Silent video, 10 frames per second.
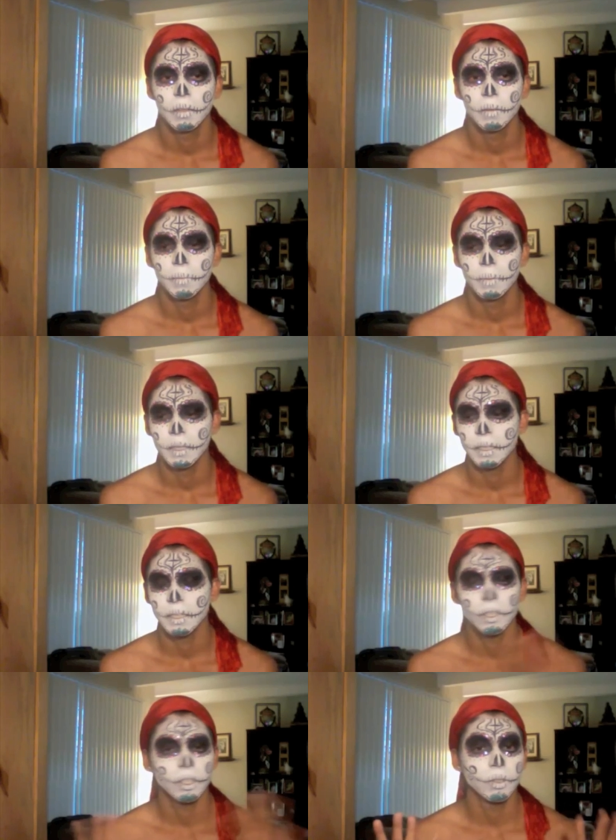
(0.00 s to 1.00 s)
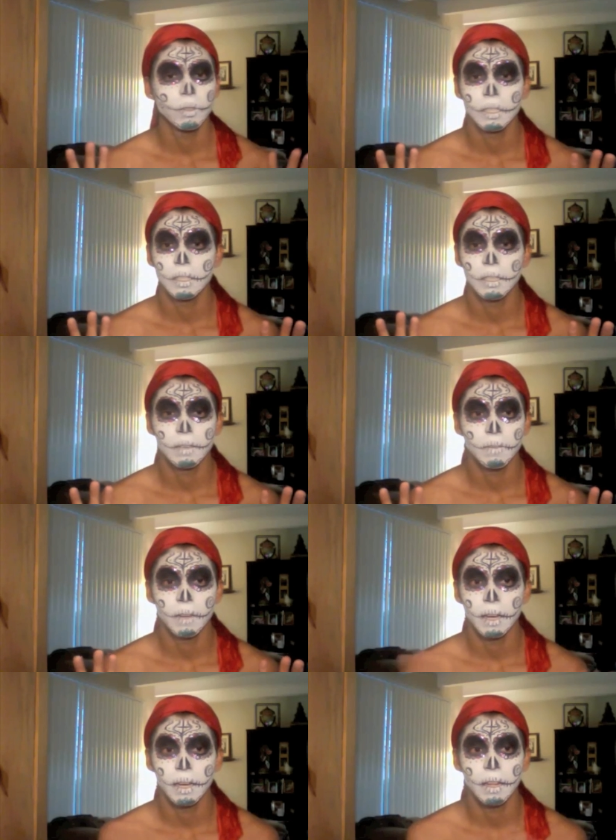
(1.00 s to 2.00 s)
because they started using stuff
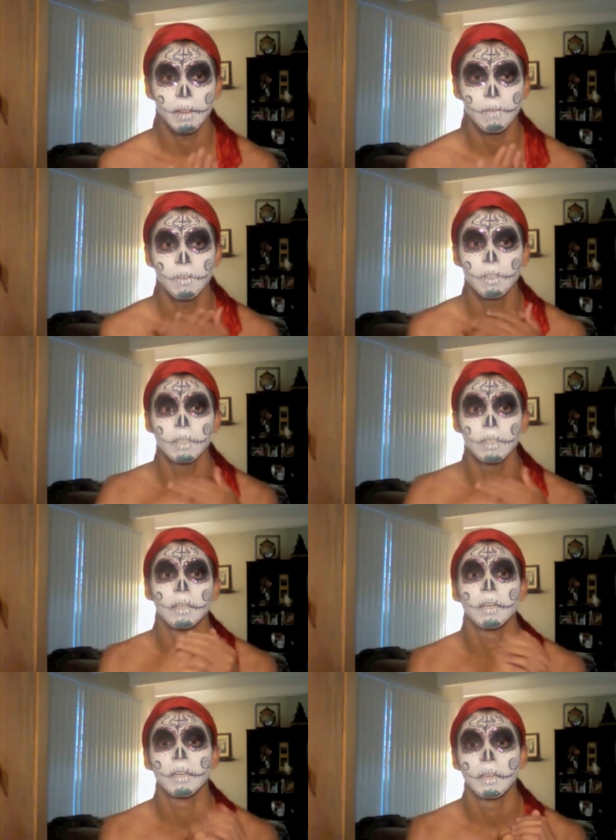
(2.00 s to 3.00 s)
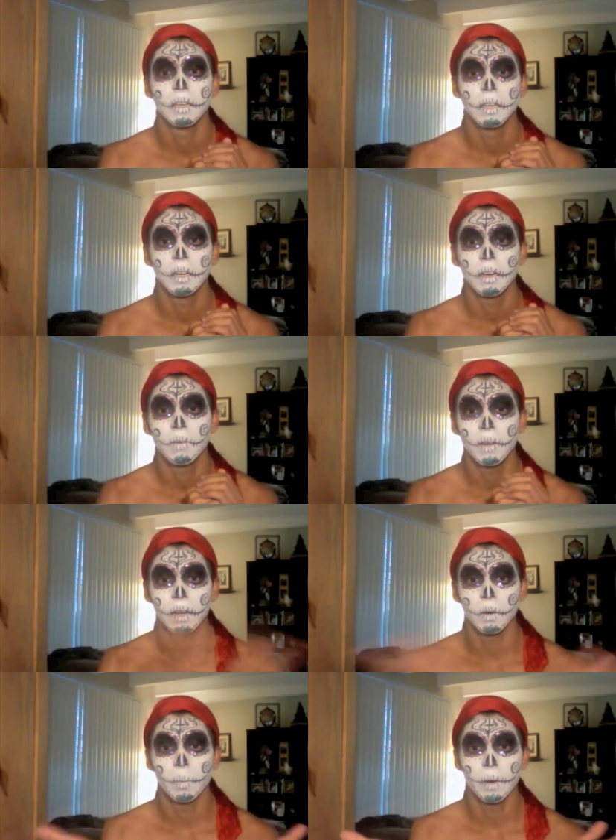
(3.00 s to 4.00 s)
like the Virgin of
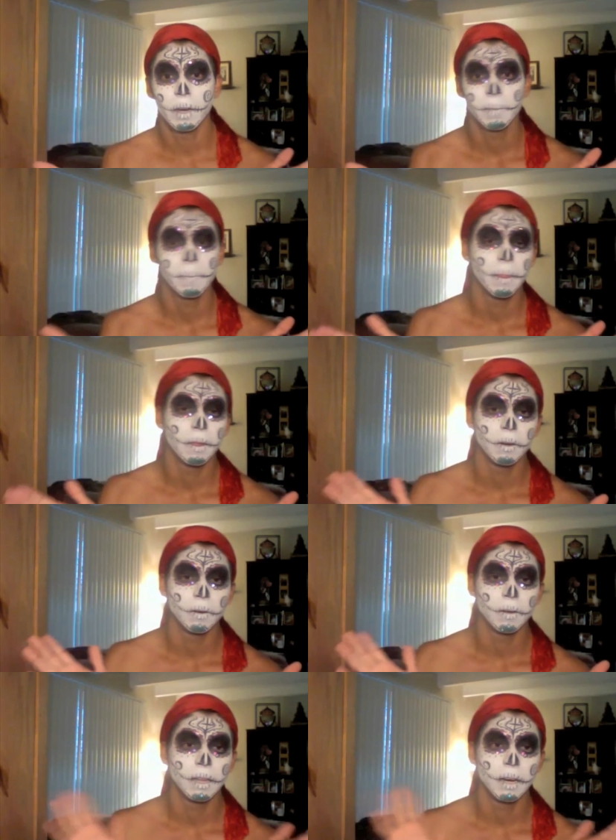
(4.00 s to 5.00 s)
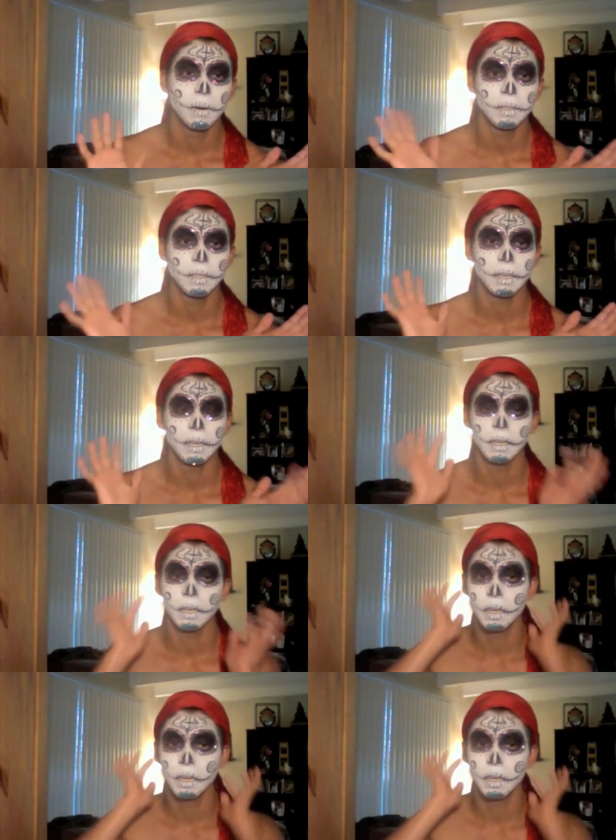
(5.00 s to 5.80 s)
Guadalupe, and that was like,